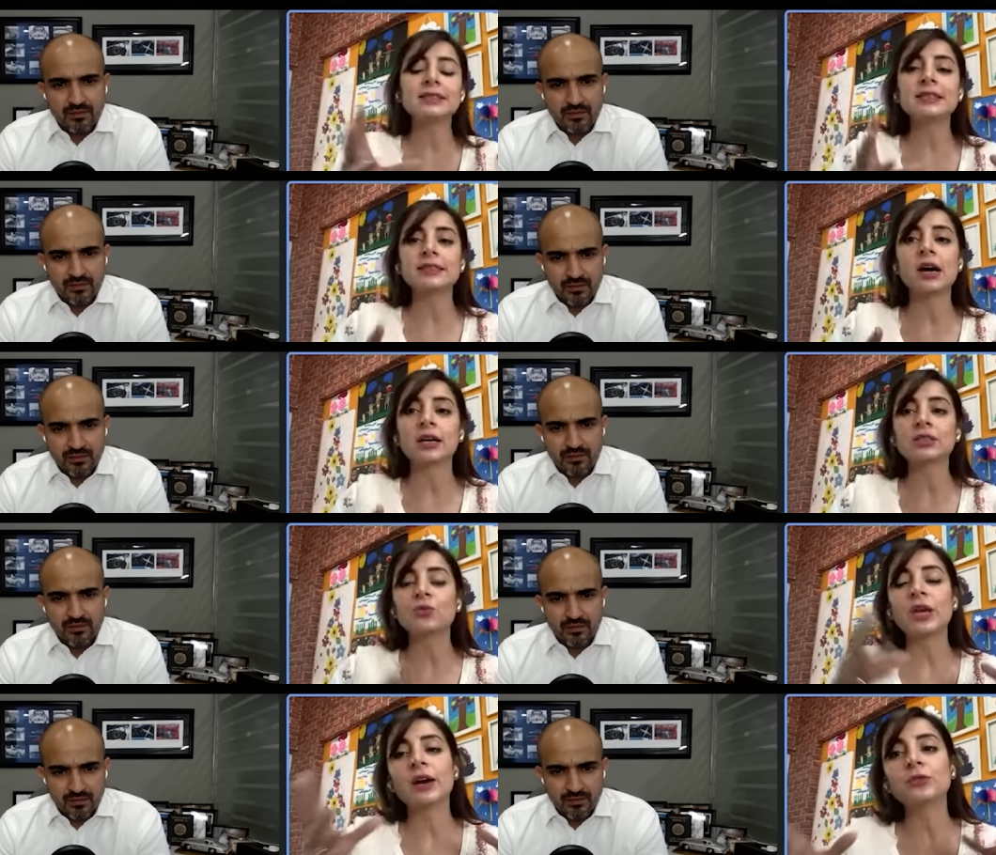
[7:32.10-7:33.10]
Speaker 1: is a task
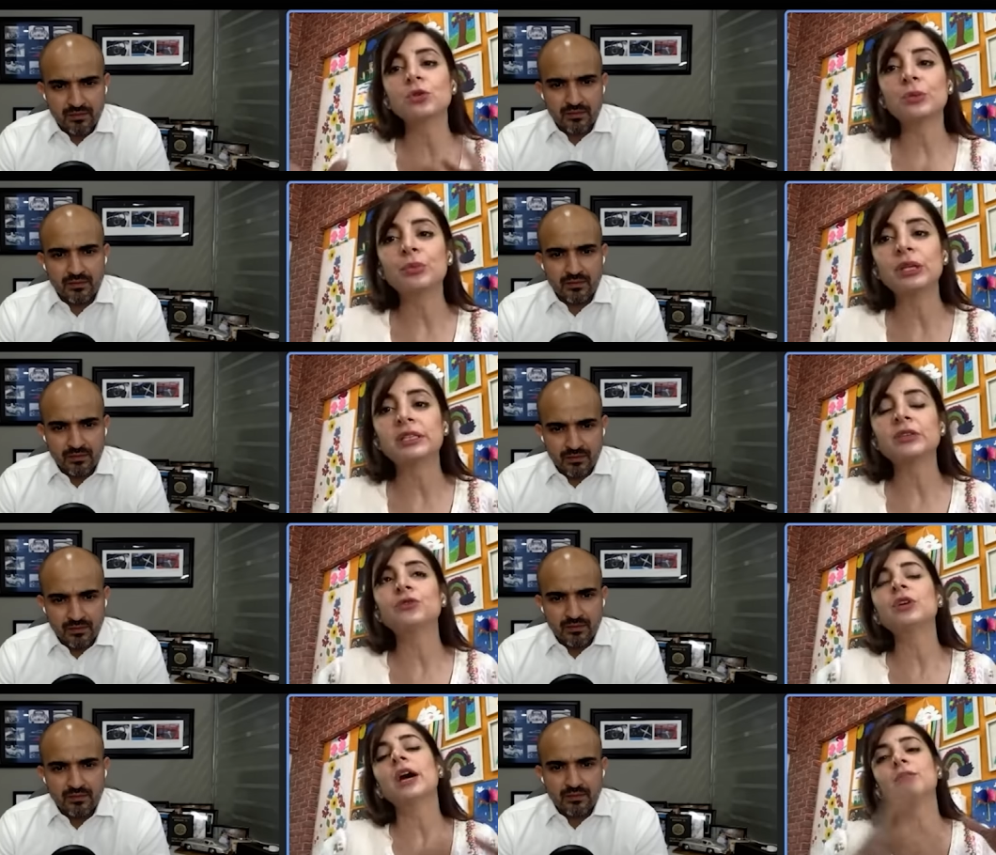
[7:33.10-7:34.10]
we have to complete and
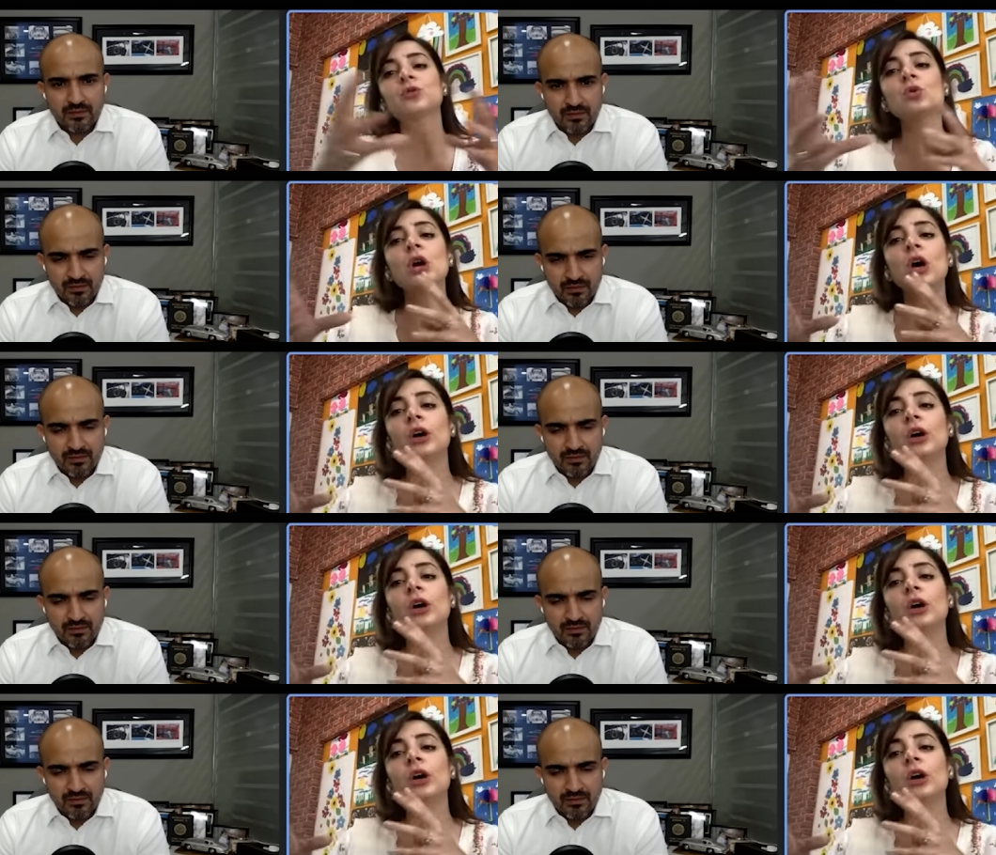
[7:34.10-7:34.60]
we have to